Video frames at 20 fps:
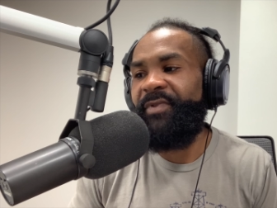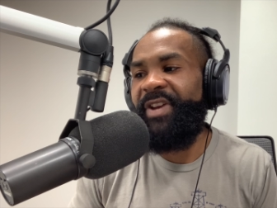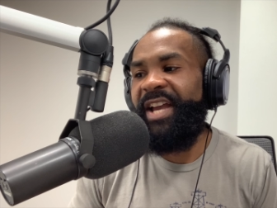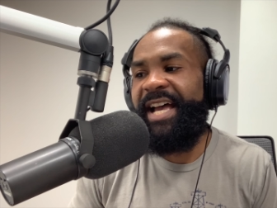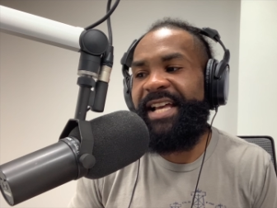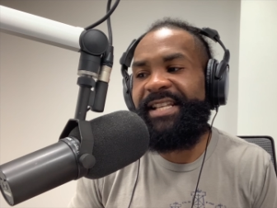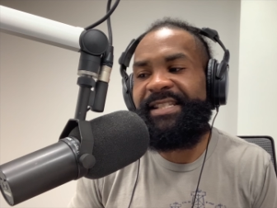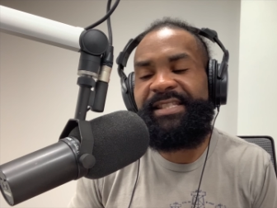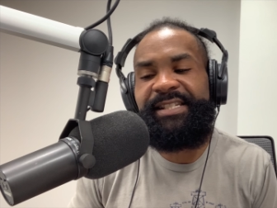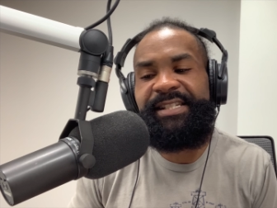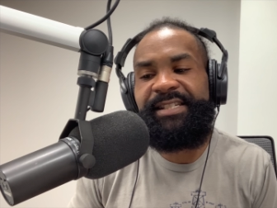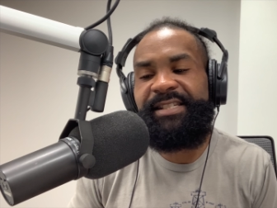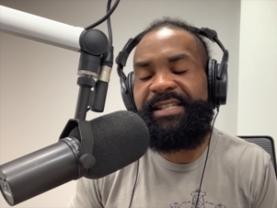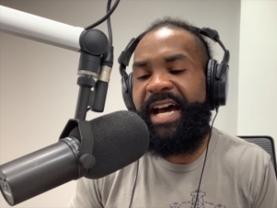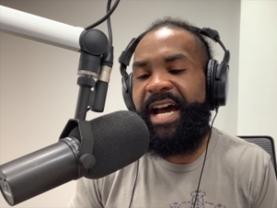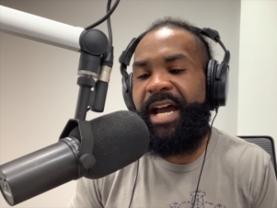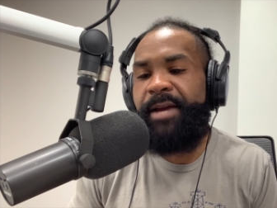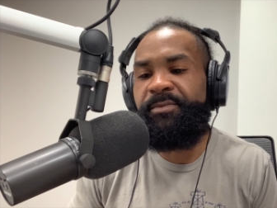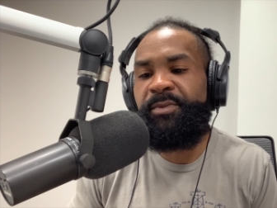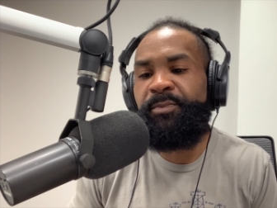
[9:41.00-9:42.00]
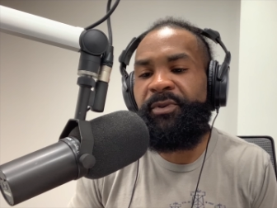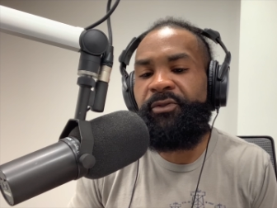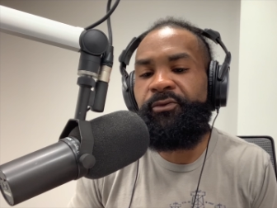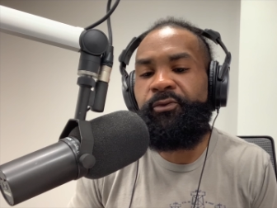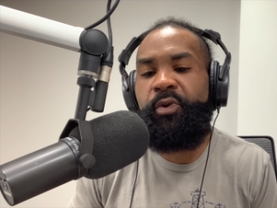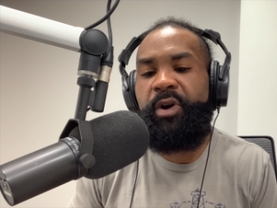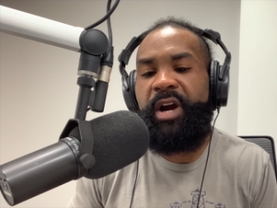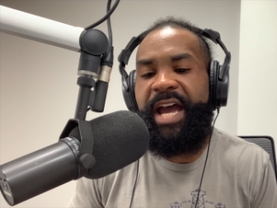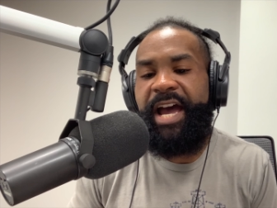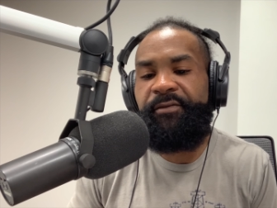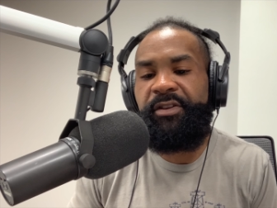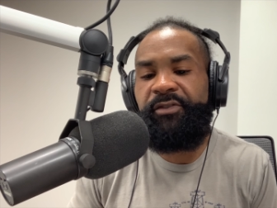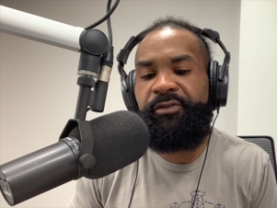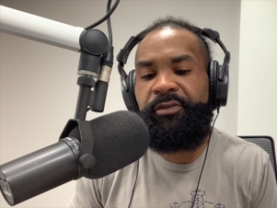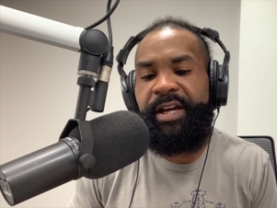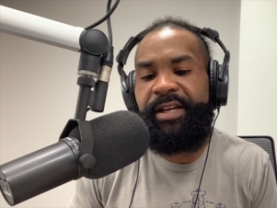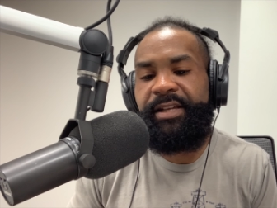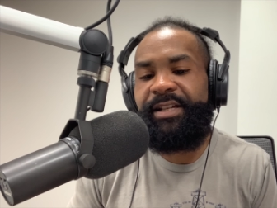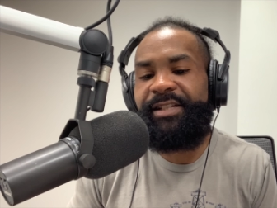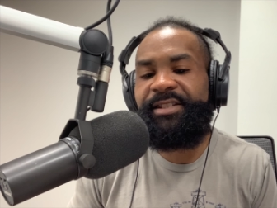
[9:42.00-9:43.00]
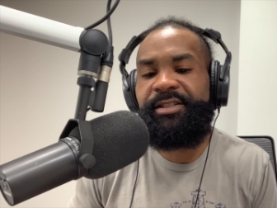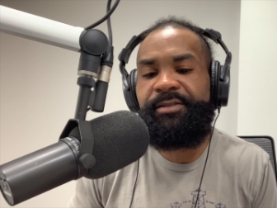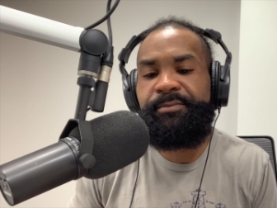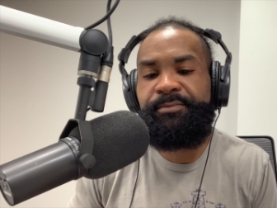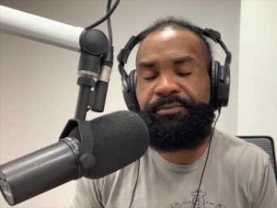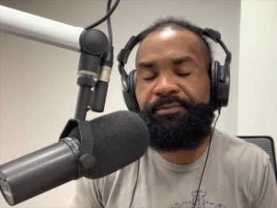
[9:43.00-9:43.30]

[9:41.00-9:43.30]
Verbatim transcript: as these times before have defined us.